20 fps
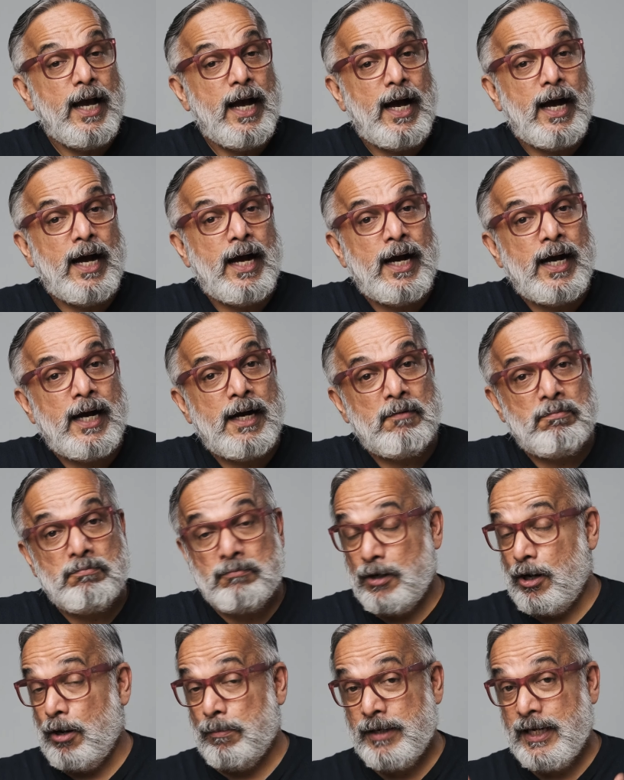
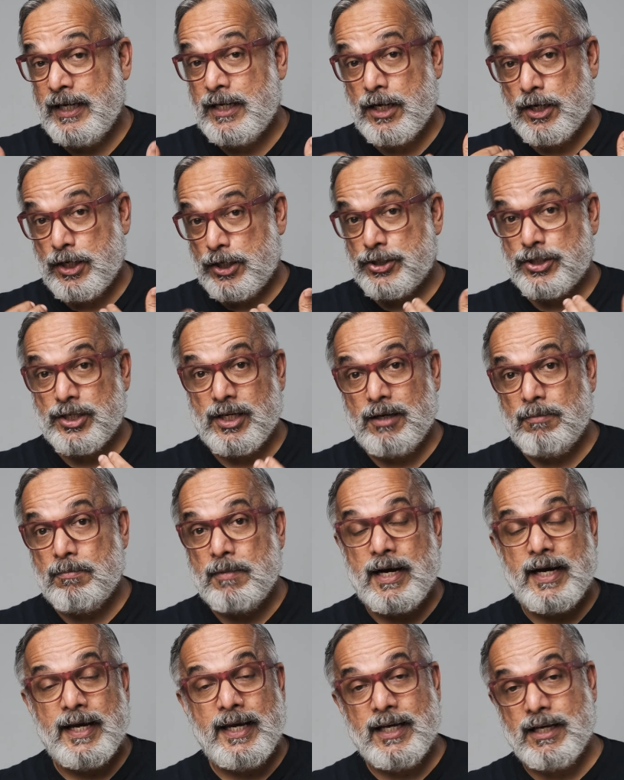Omnidirectional
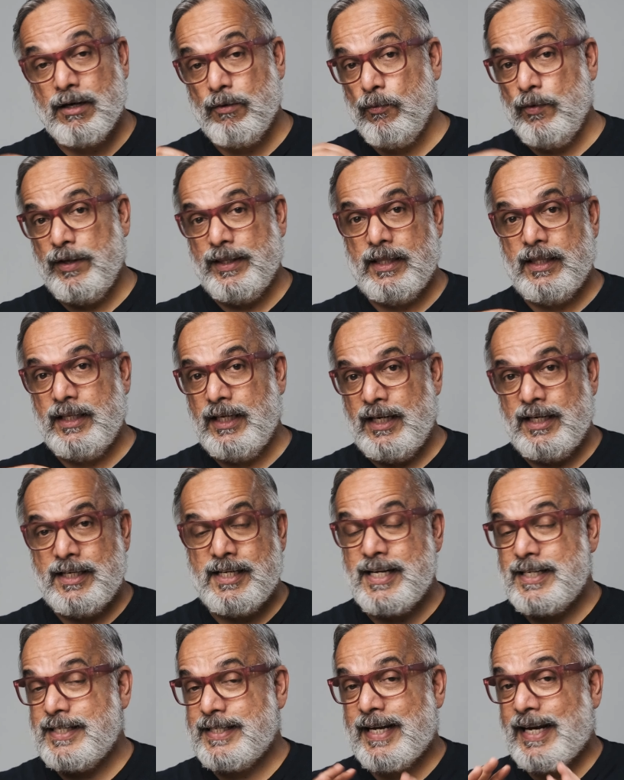mic with the
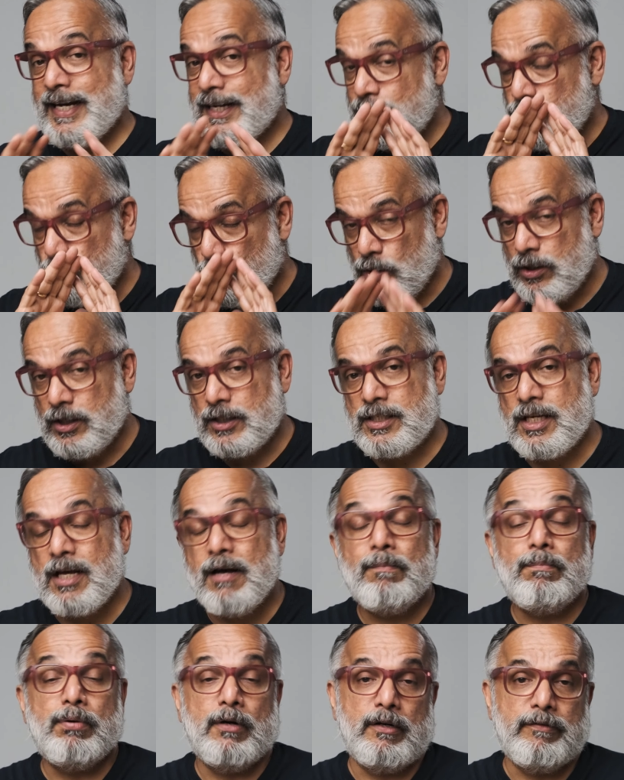dead cat works
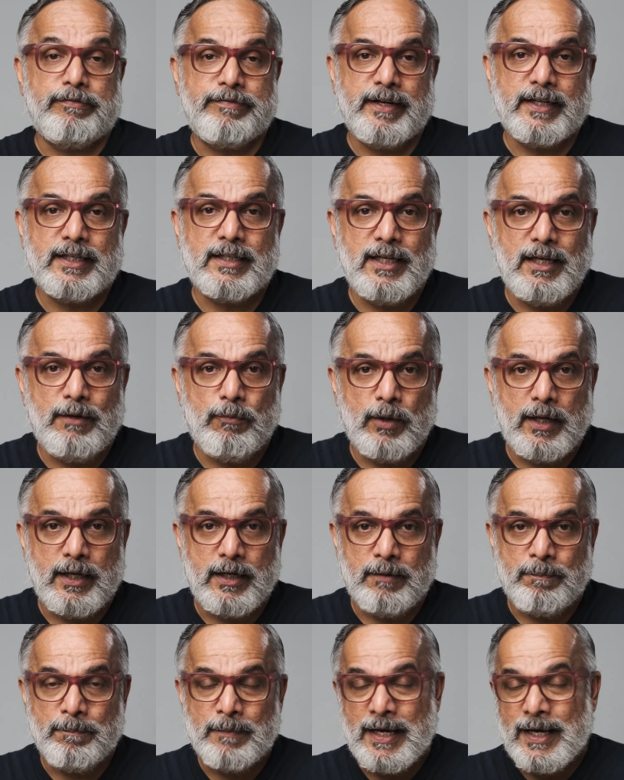perfectly
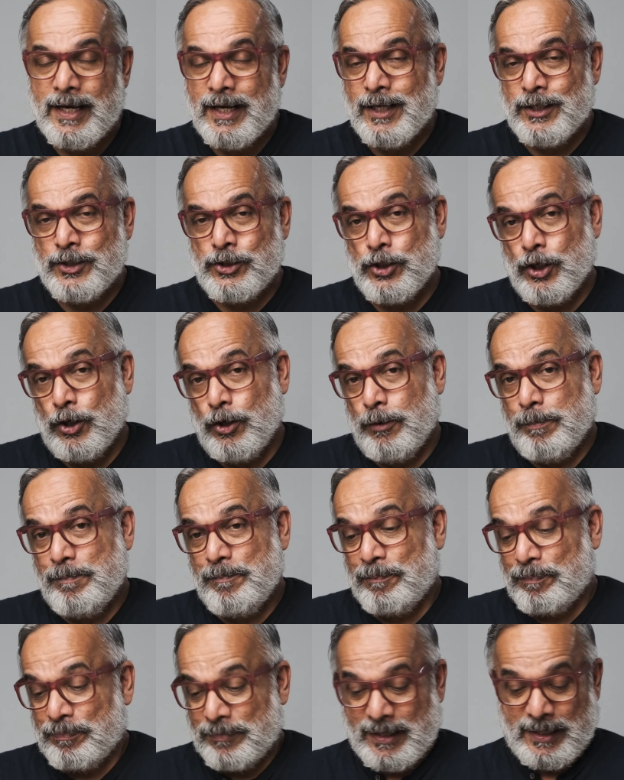well. So
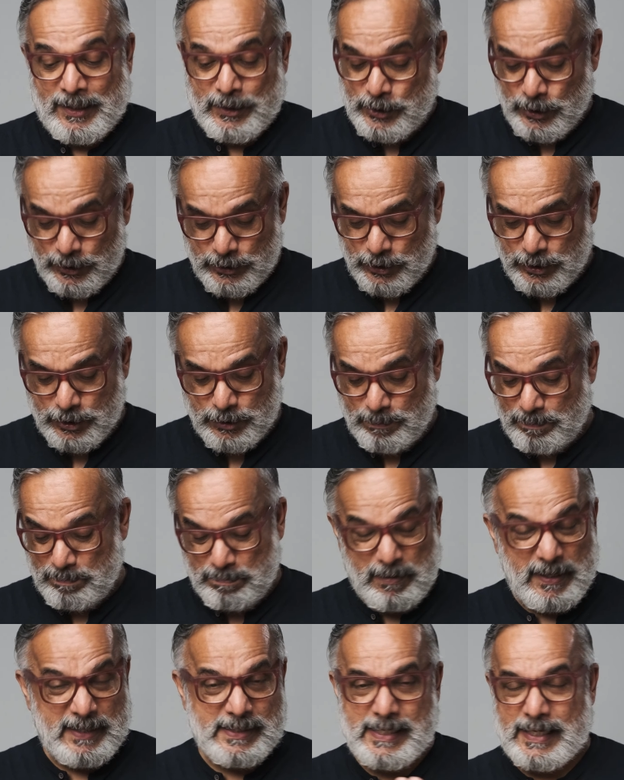this is
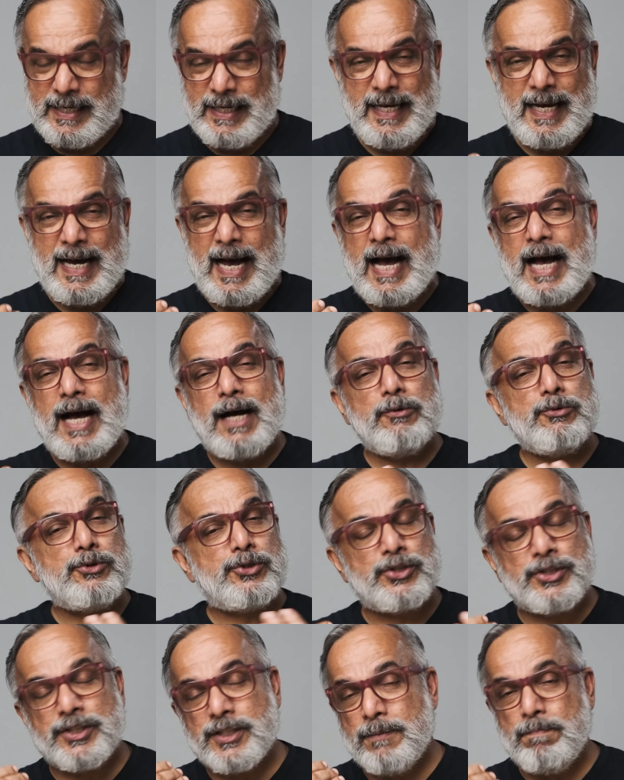basically how
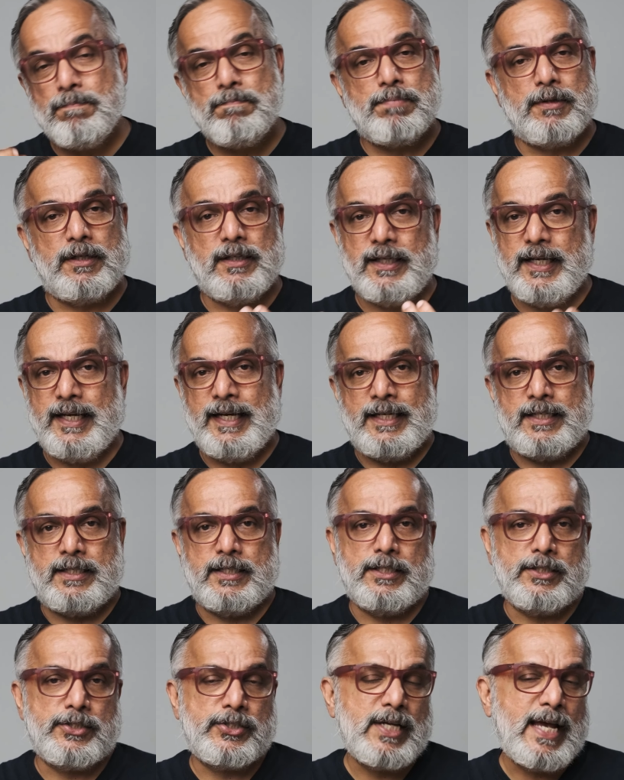simple it
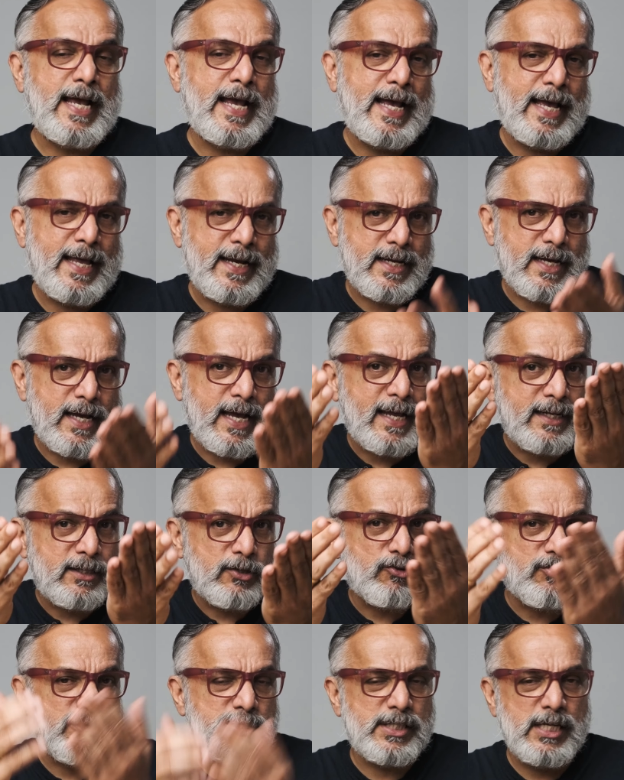is, and
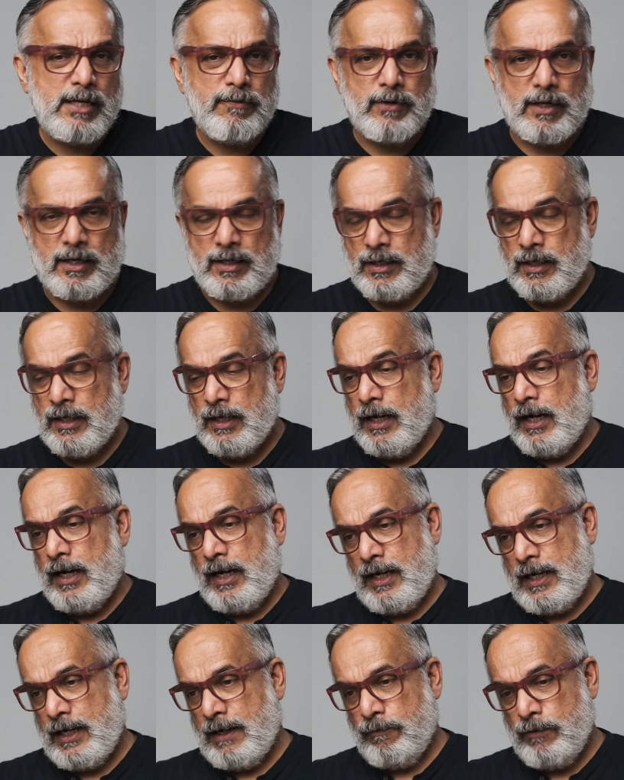the receiver
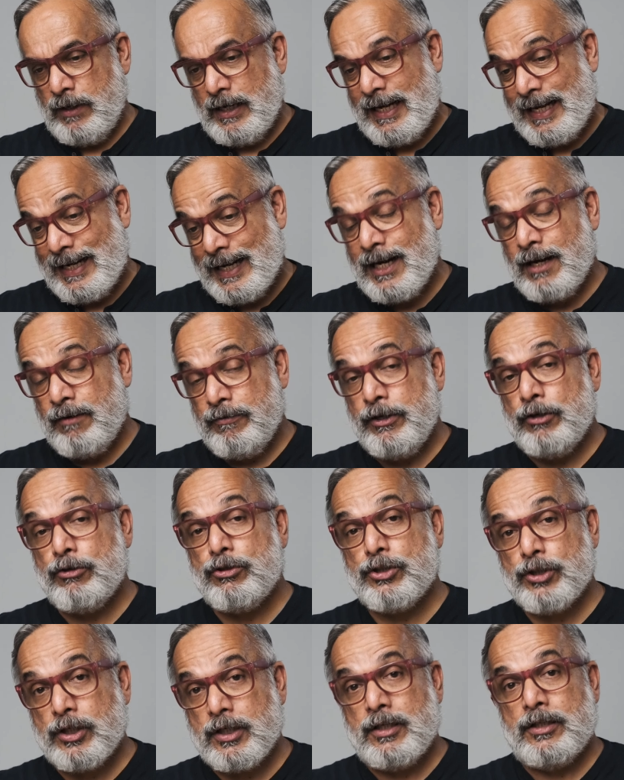will allow you
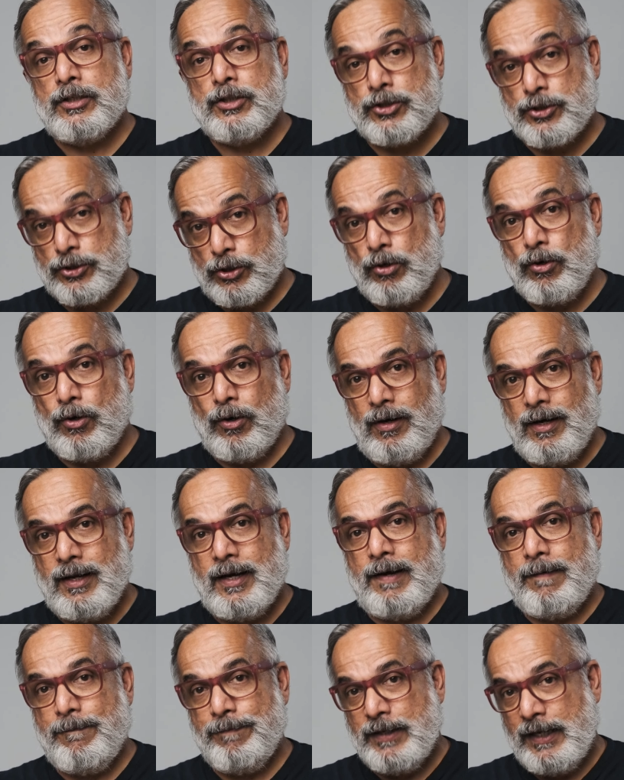to control
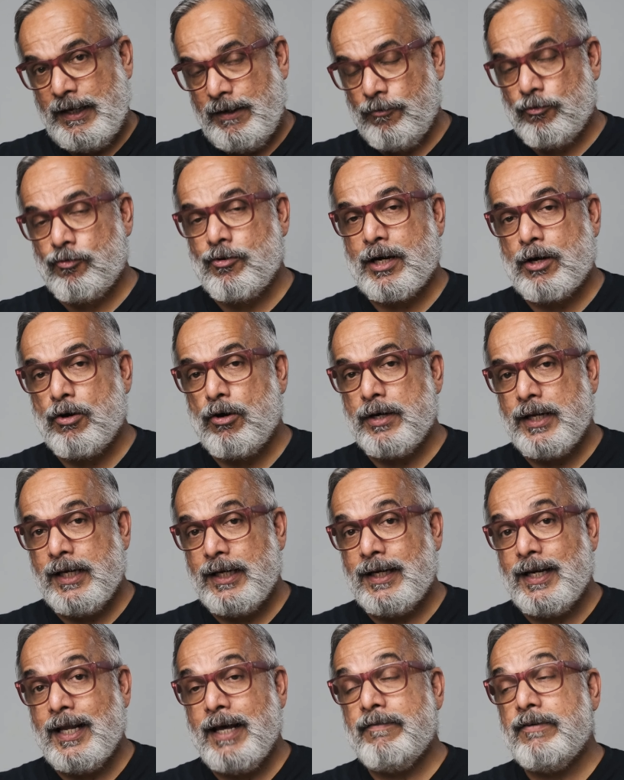the
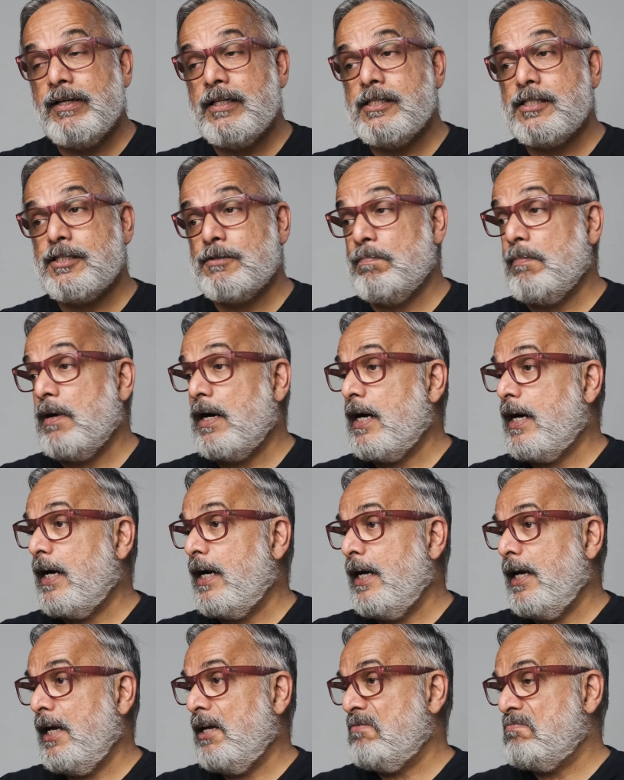recording levels
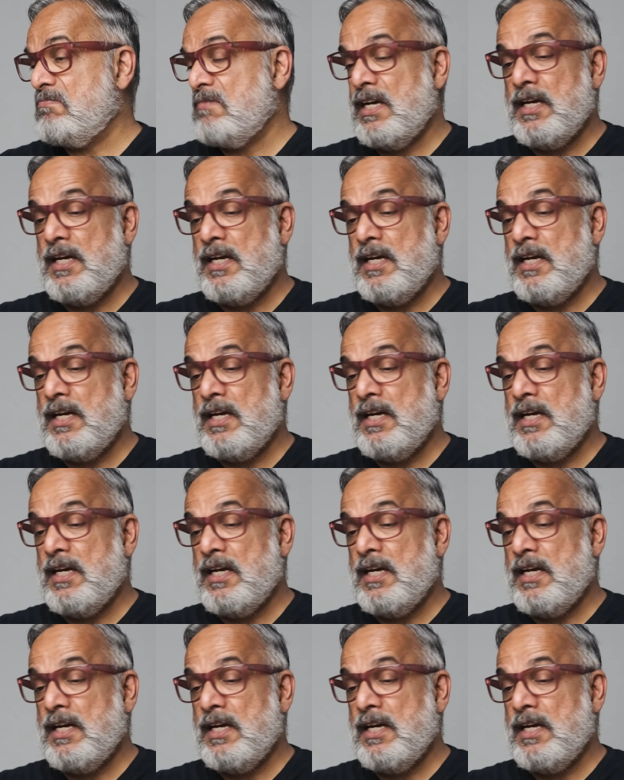by,